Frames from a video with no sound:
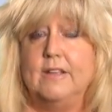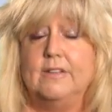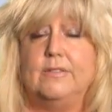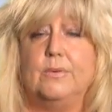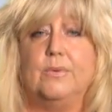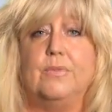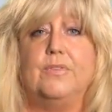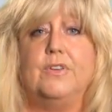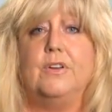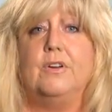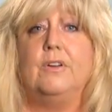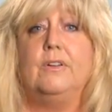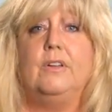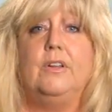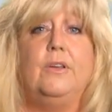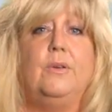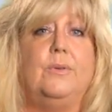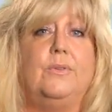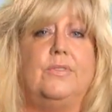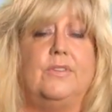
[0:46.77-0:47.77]
So if you're
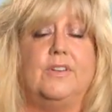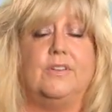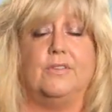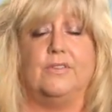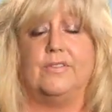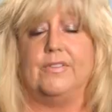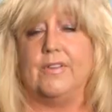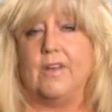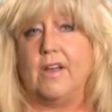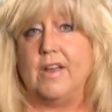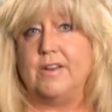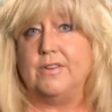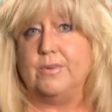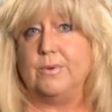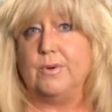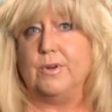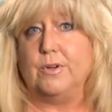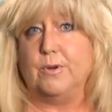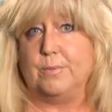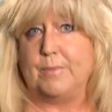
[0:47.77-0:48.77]
using your side
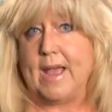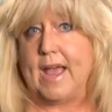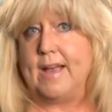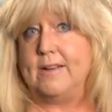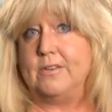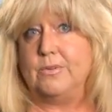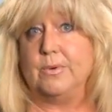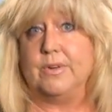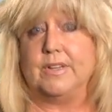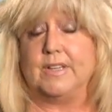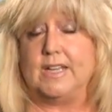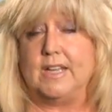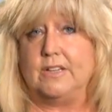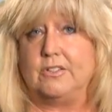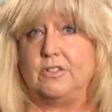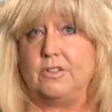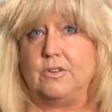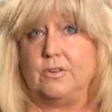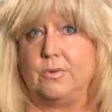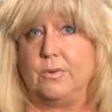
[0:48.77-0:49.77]
door, your back door, the
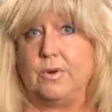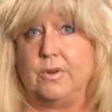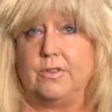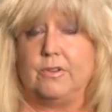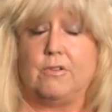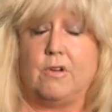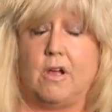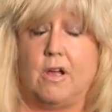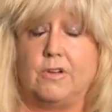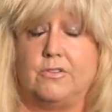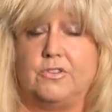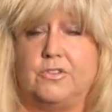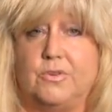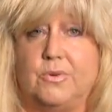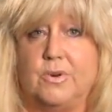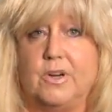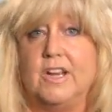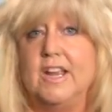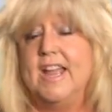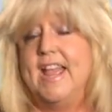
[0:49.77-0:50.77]
kitchen door, the garage
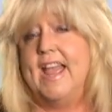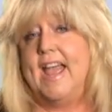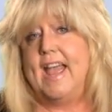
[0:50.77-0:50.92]
door,